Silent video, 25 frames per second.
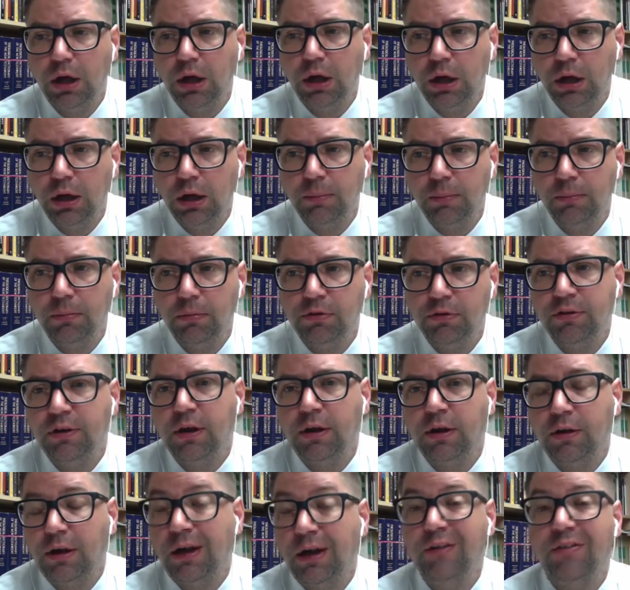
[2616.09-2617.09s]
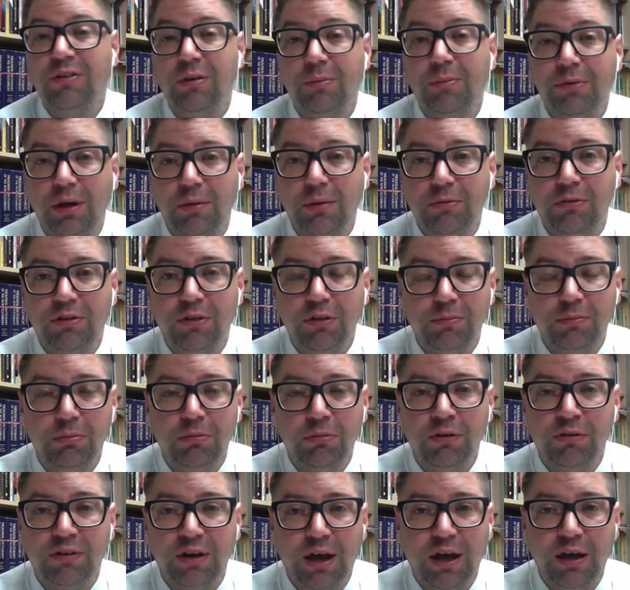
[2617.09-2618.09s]
And sometimes
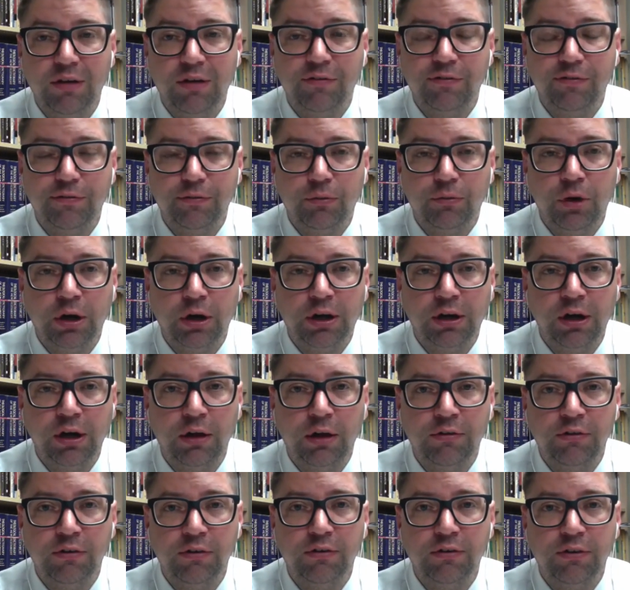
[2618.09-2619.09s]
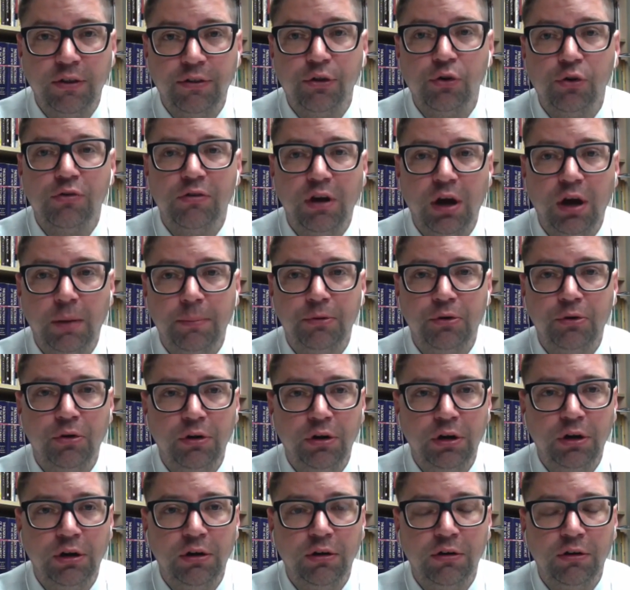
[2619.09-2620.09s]
the staff recognizes that there's an
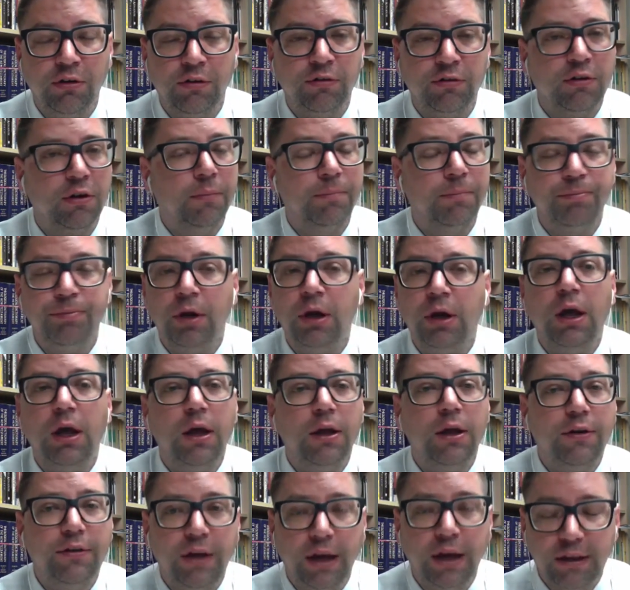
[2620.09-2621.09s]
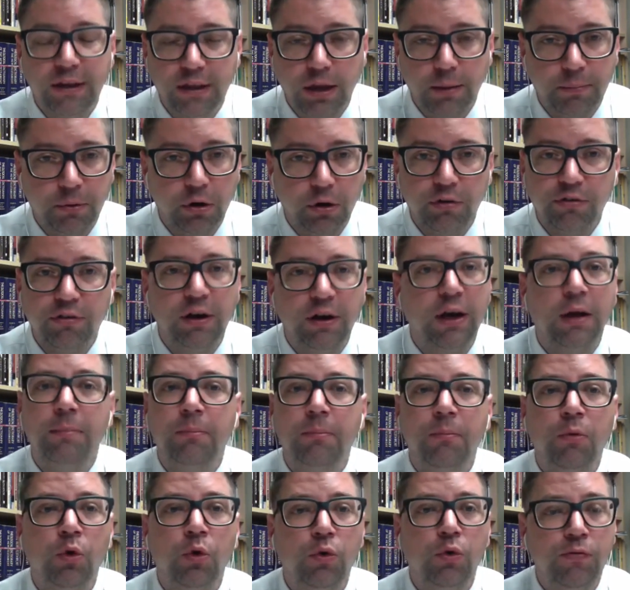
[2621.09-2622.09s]
opportunity to take that person
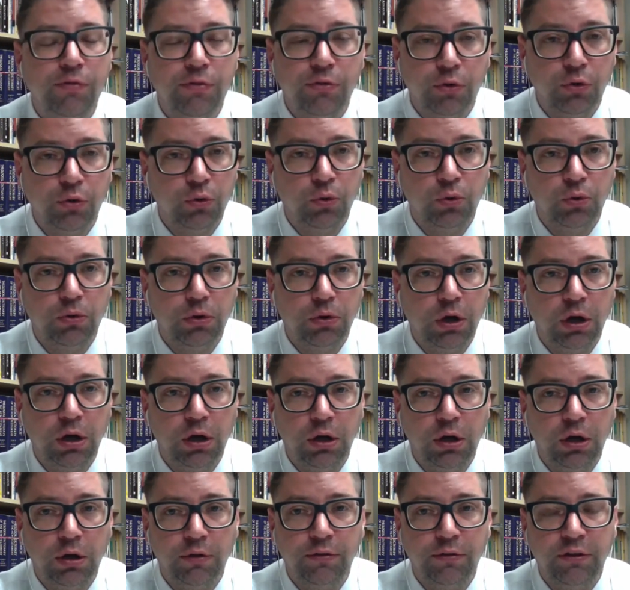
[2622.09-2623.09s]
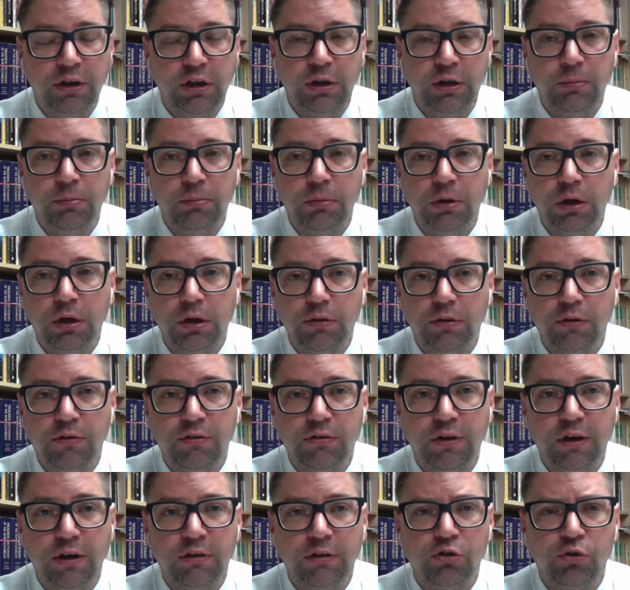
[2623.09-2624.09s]
and move through the
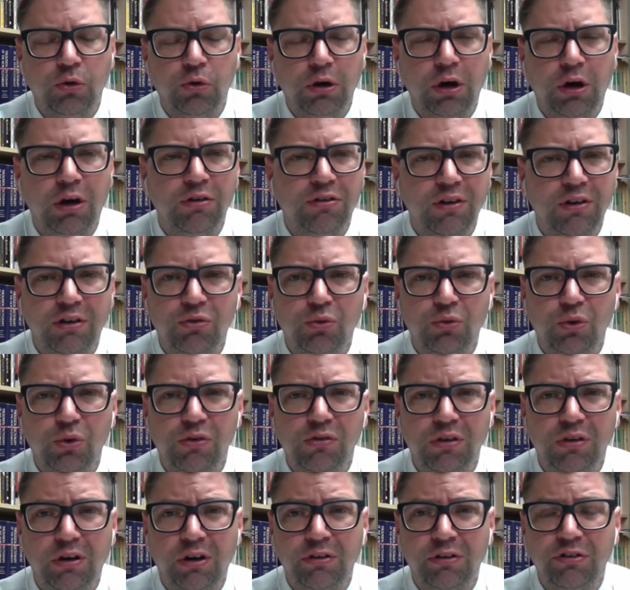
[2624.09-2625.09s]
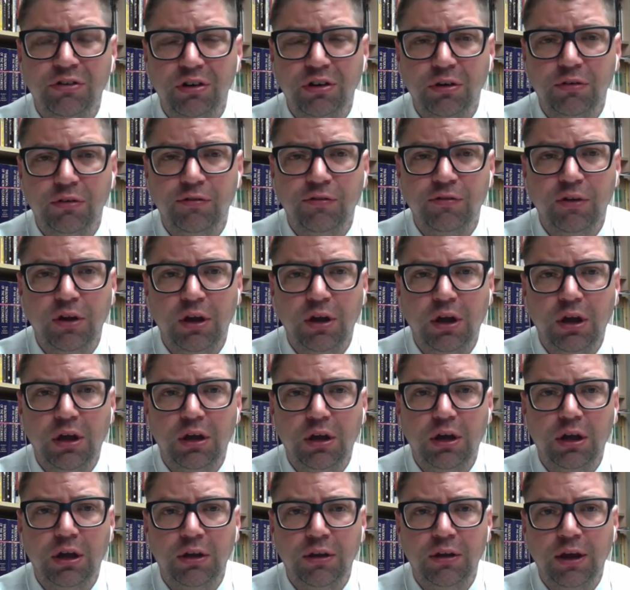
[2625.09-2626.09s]
sanctuary. Our sanctuary is large enough,
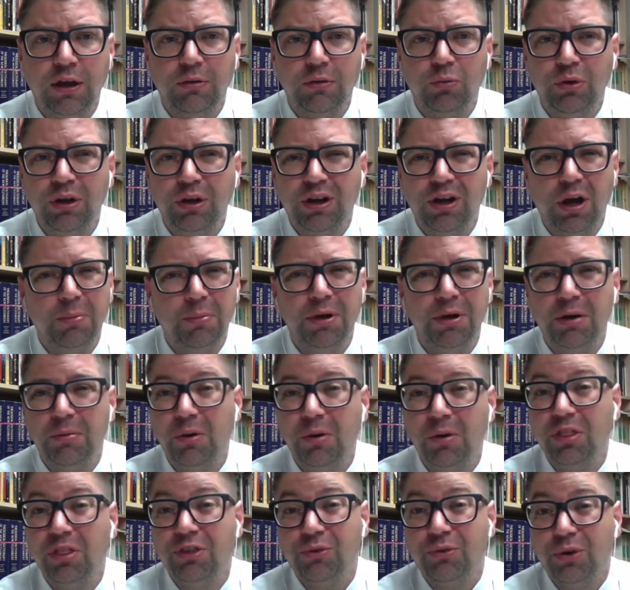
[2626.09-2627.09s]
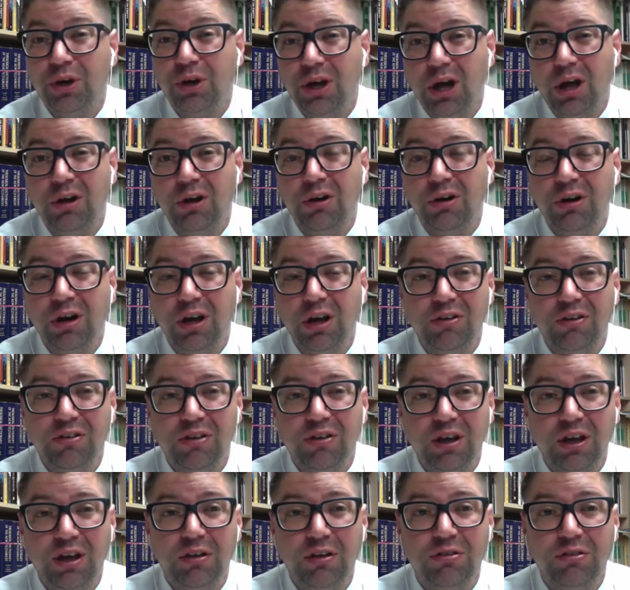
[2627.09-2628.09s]
and that we accommodate about 300, I'd
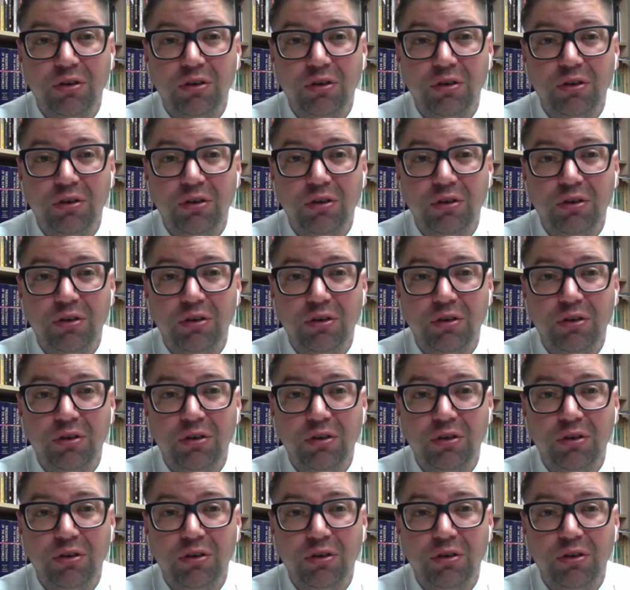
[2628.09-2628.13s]
say.